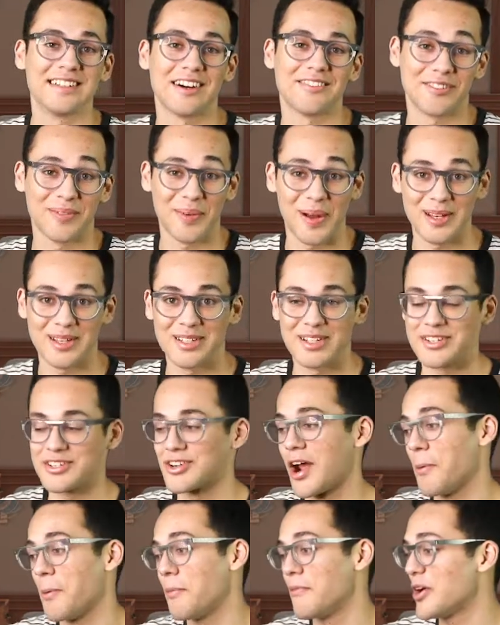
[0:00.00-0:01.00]
tell from my
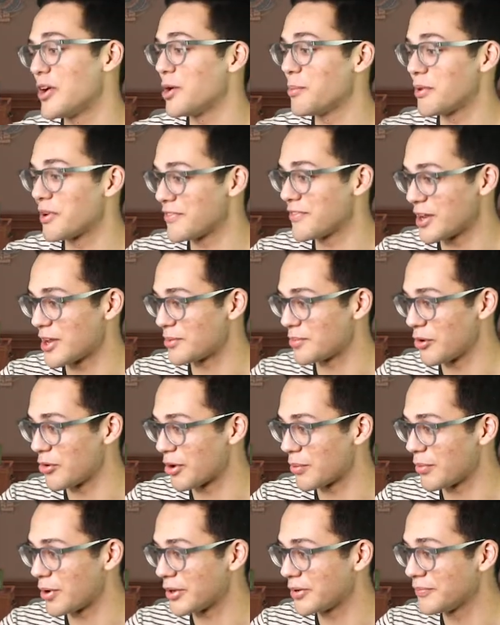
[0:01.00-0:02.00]
t-shirt, I'm a very big fan of
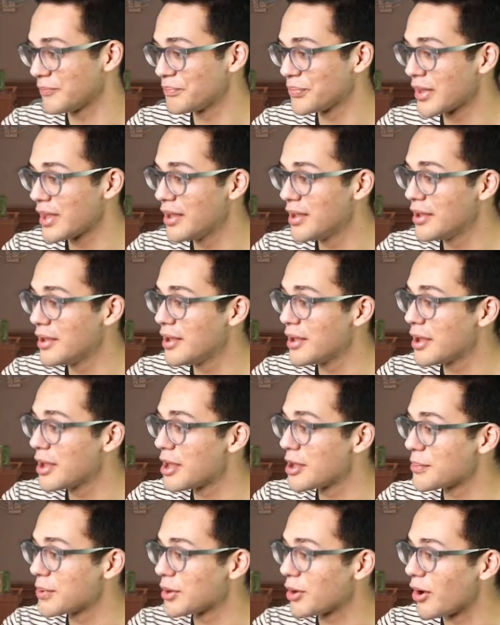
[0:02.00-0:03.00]
Pokemon.
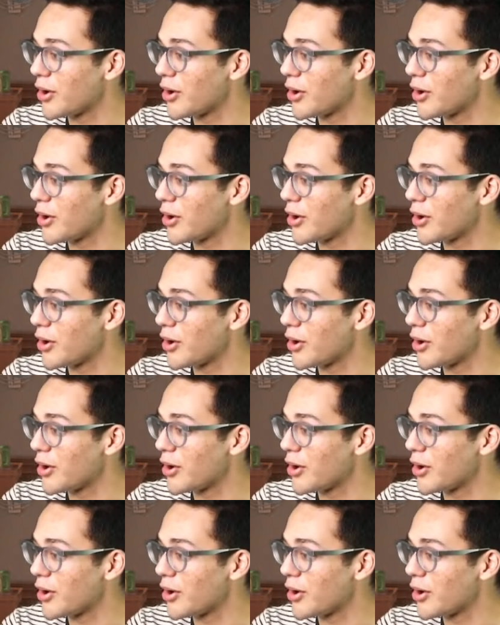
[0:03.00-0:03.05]
But